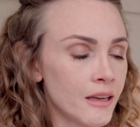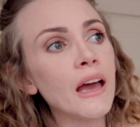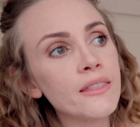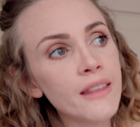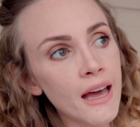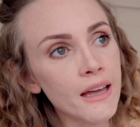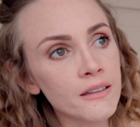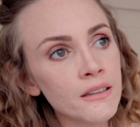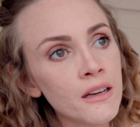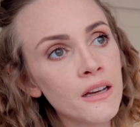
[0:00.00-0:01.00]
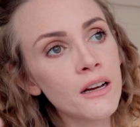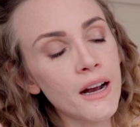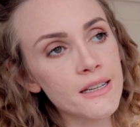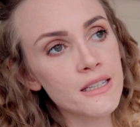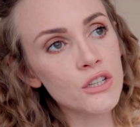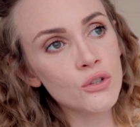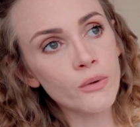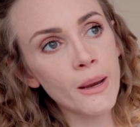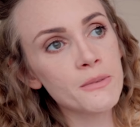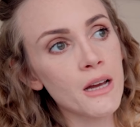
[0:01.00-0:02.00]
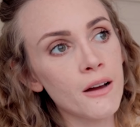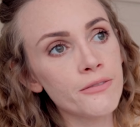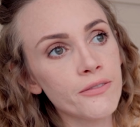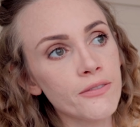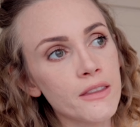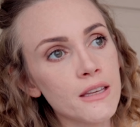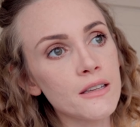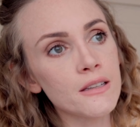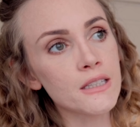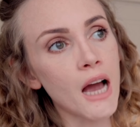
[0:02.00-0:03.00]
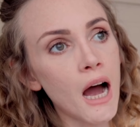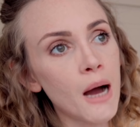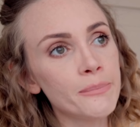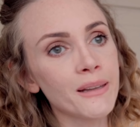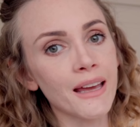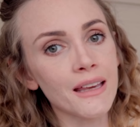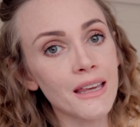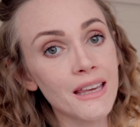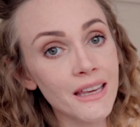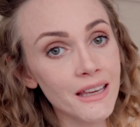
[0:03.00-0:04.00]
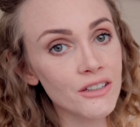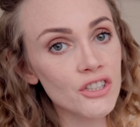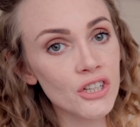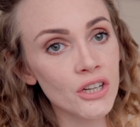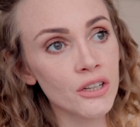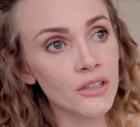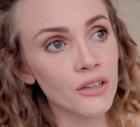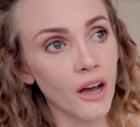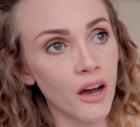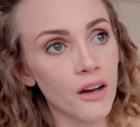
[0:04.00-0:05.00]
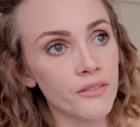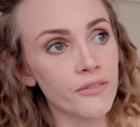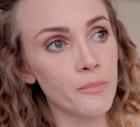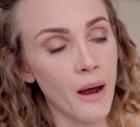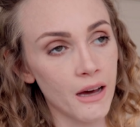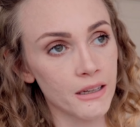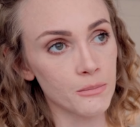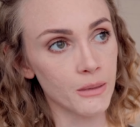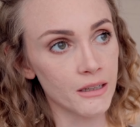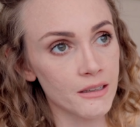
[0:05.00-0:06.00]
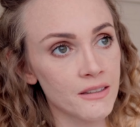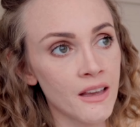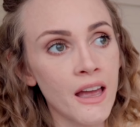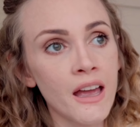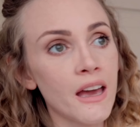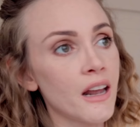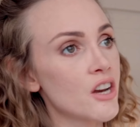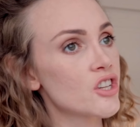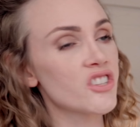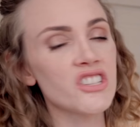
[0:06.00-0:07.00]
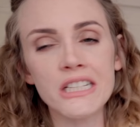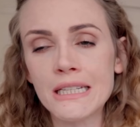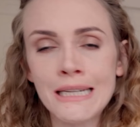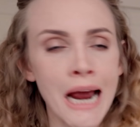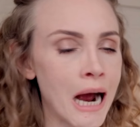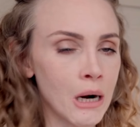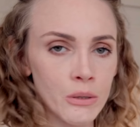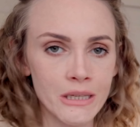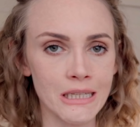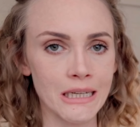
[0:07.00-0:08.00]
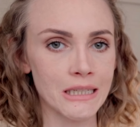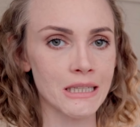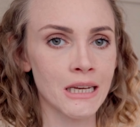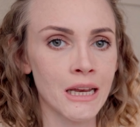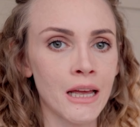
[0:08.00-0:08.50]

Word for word: And then I scraped off the top like inch of the potting mix and I just doused it